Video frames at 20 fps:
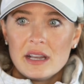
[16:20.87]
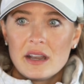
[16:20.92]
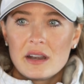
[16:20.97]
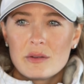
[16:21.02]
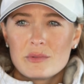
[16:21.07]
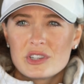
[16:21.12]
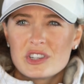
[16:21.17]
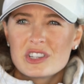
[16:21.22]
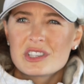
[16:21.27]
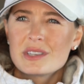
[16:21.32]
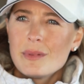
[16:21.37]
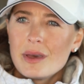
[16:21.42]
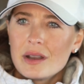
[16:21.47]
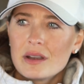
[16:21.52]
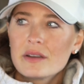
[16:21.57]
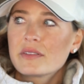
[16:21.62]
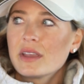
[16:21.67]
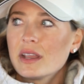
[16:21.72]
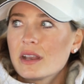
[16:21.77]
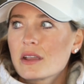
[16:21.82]
and it was just a matter
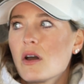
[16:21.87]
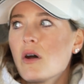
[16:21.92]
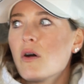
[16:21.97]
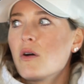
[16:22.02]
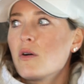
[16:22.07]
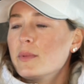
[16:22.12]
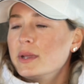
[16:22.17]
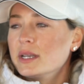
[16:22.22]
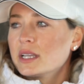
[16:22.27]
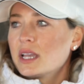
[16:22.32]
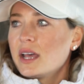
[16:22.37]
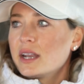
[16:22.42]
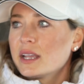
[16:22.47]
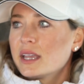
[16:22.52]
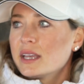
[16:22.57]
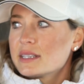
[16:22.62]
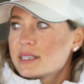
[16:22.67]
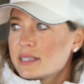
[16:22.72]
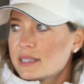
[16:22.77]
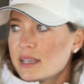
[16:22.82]
of getting home and kind of
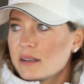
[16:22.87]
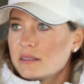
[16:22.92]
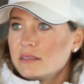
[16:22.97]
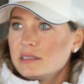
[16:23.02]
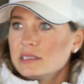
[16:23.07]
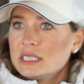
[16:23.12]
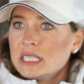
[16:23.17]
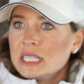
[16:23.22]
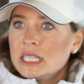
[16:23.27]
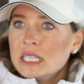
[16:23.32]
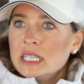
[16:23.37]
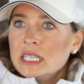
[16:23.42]
get settled.